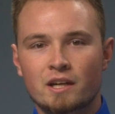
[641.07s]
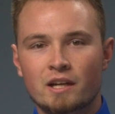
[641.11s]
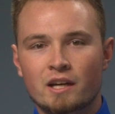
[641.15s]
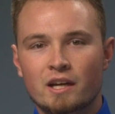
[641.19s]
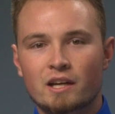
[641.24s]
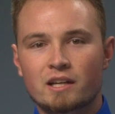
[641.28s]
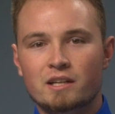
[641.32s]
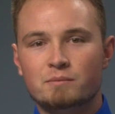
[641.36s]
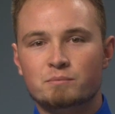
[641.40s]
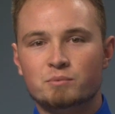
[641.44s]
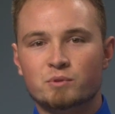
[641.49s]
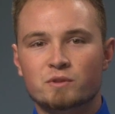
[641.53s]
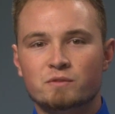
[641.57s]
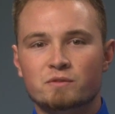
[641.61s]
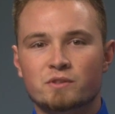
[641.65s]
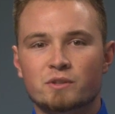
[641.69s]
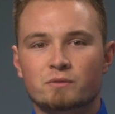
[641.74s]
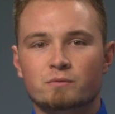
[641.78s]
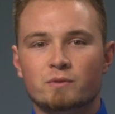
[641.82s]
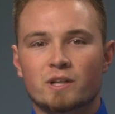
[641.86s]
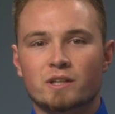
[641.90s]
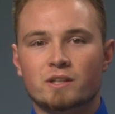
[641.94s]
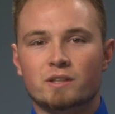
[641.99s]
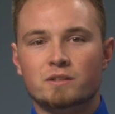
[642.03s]
and improved their
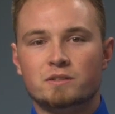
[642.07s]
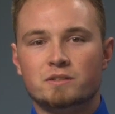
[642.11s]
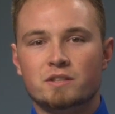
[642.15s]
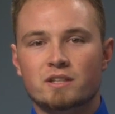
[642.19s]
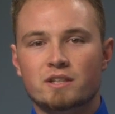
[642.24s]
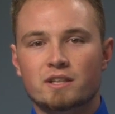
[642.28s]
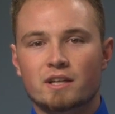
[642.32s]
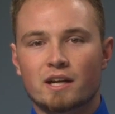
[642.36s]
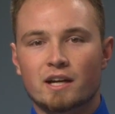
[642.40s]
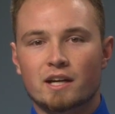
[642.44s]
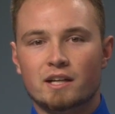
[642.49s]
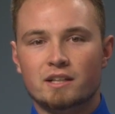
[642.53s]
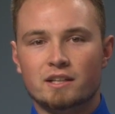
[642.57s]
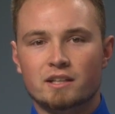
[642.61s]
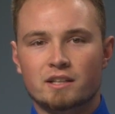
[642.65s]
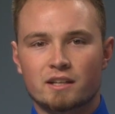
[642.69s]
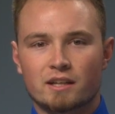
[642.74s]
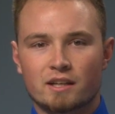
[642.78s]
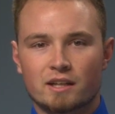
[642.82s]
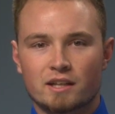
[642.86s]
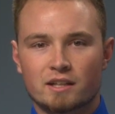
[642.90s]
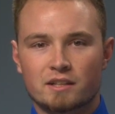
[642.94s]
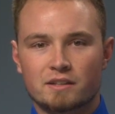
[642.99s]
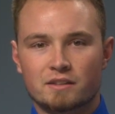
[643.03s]
record to
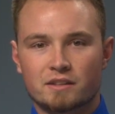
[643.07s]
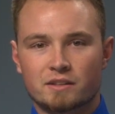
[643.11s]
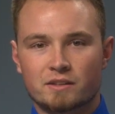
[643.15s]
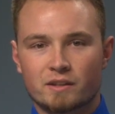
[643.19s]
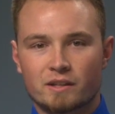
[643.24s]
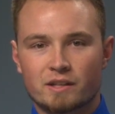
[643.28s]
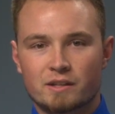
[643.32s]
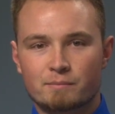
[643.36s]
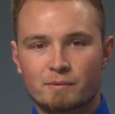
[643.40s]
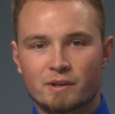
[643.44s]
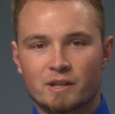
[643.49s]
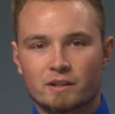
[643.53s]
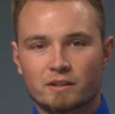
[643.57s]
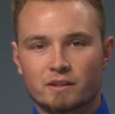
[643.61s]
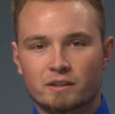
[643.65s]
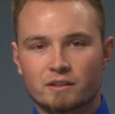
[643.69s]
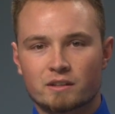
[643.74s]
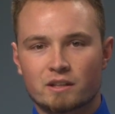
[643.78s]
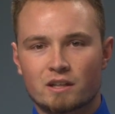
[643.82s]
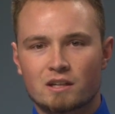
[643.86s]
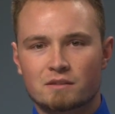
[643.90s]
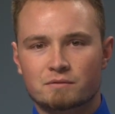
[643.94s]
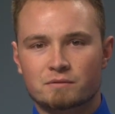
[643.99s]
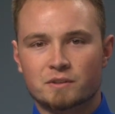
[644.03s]
9-9 in the Great American
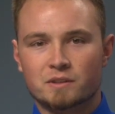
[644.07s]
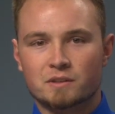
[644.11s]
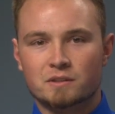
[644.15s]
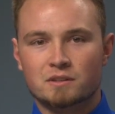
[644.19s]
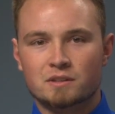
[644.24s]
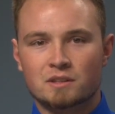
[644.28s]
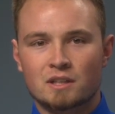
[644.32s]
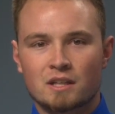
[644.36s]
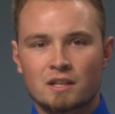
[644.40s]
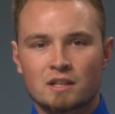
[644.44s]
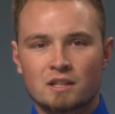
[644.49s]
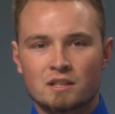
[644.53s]
Conference.